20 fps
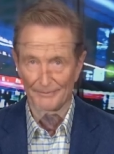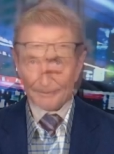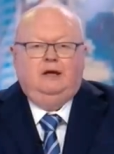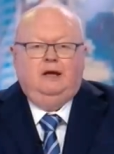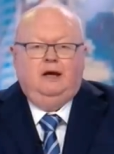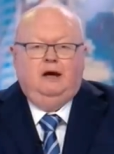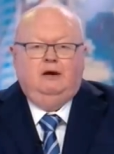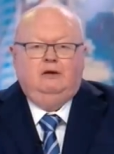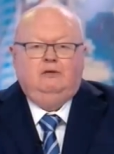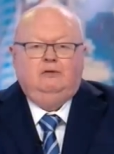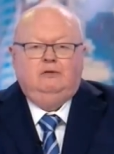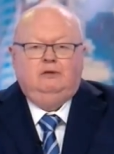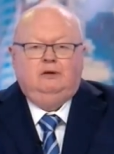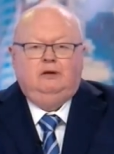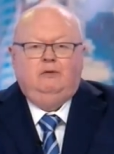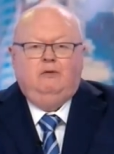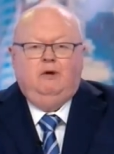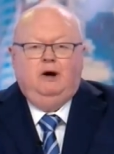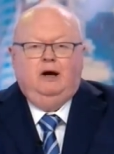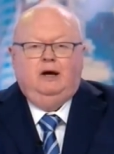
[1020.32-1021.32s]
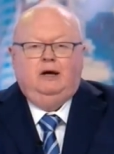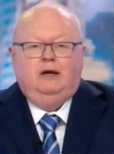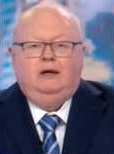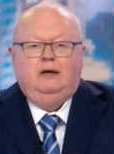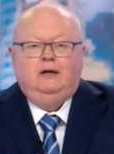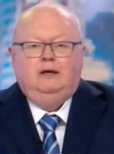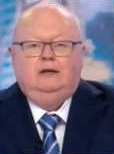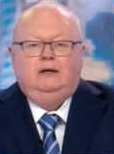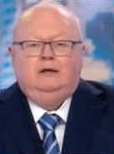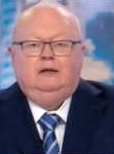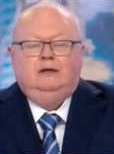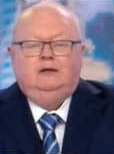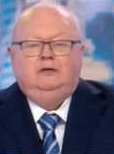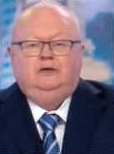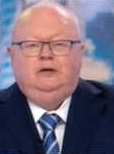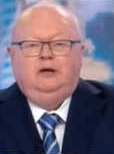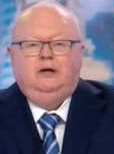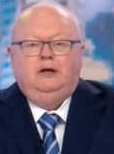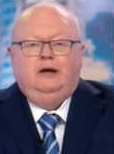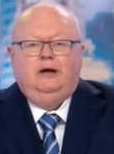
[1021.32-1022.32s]
The only way
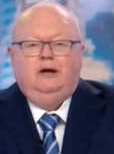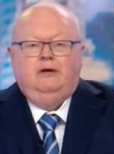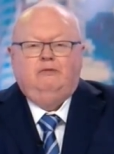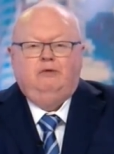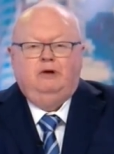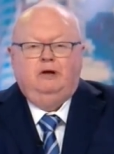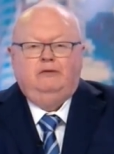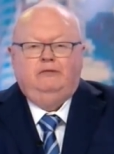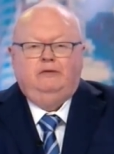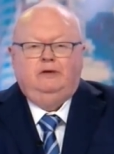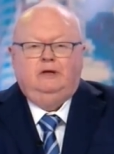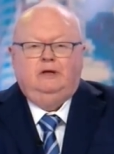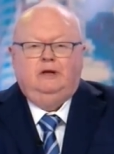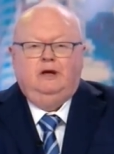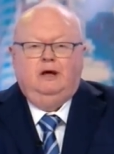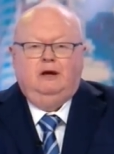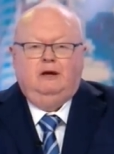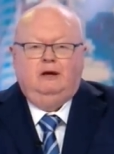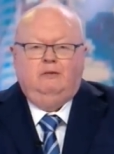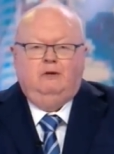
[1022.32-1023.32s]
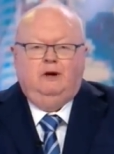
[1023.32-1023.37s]
that you're going to get rid of it, the only